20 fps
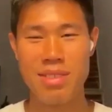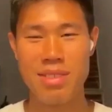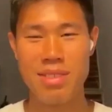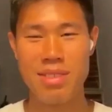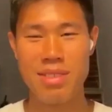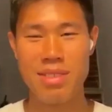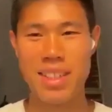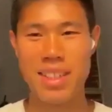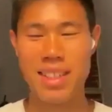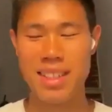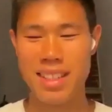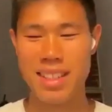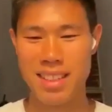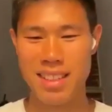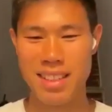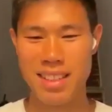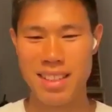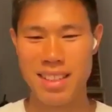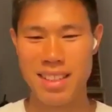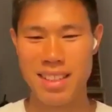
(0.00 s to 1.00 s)
for the
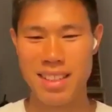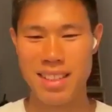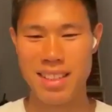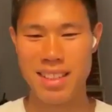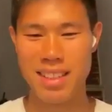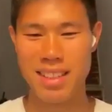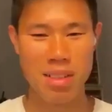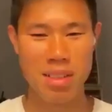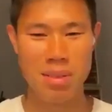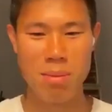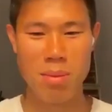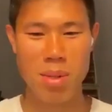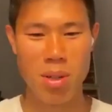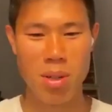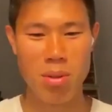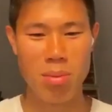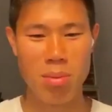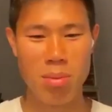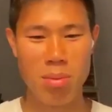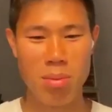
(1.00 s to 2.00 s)
country and
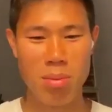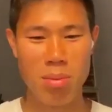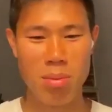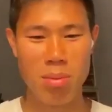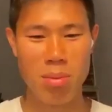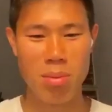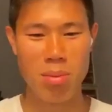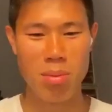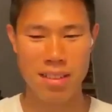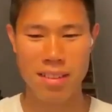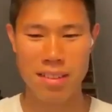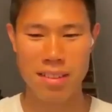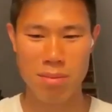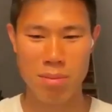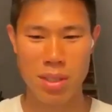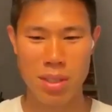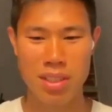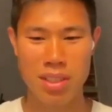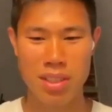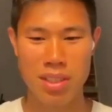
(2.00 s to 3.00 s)
bring some hope back
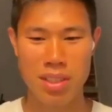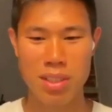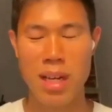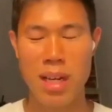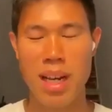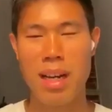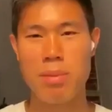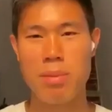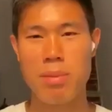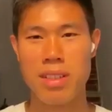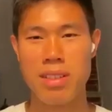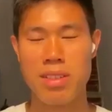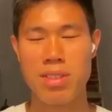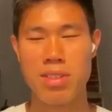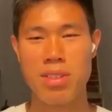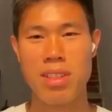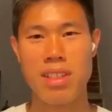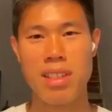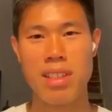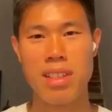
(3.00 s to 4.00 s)
and bring some
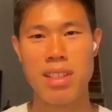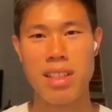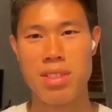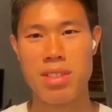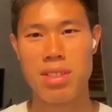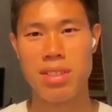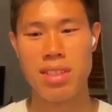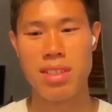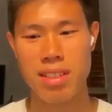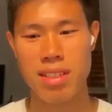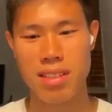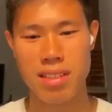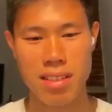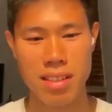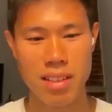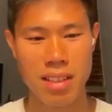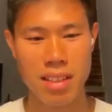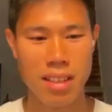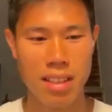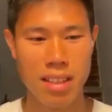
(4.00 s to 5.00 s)
happiness to the
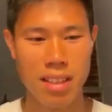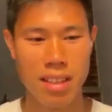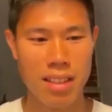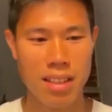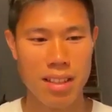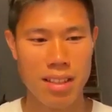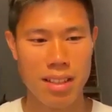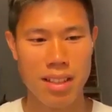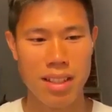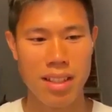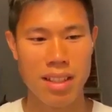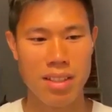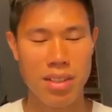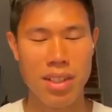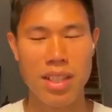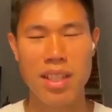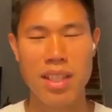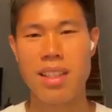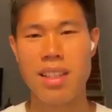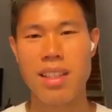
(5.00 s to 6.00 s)
nation that's
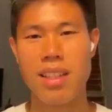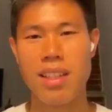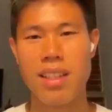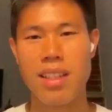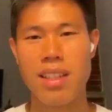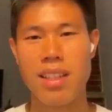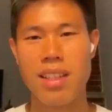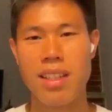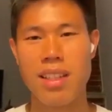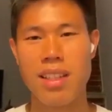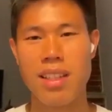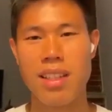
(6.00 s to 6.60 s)
in greatly